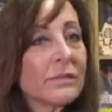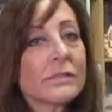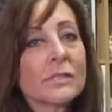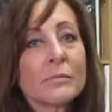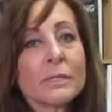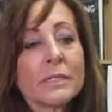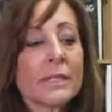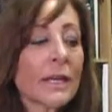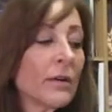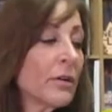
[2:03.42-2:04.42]
or something,
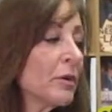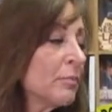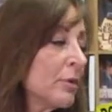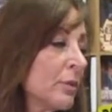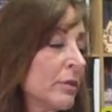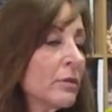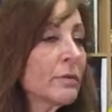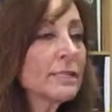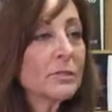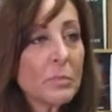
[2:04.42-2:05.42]
like, I'll help you with your
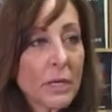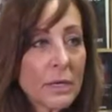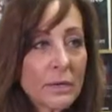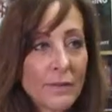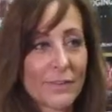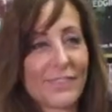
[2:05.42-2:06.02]
resume.